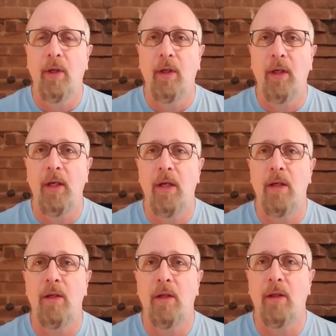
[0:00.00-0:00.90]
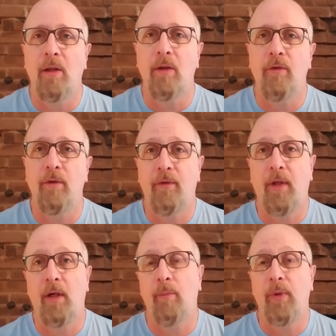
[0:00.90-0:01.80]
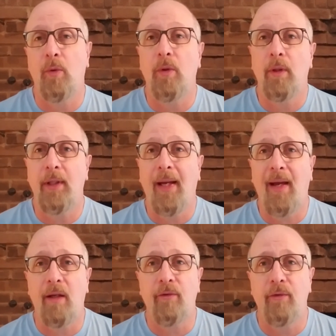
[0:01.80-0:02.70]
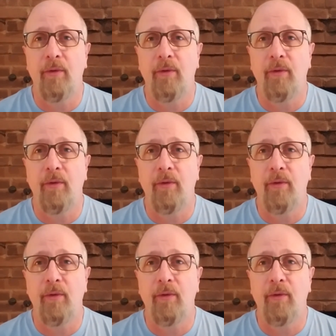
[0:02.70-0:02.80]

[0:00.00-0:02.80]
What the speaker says: And since then, I've been oil and gas.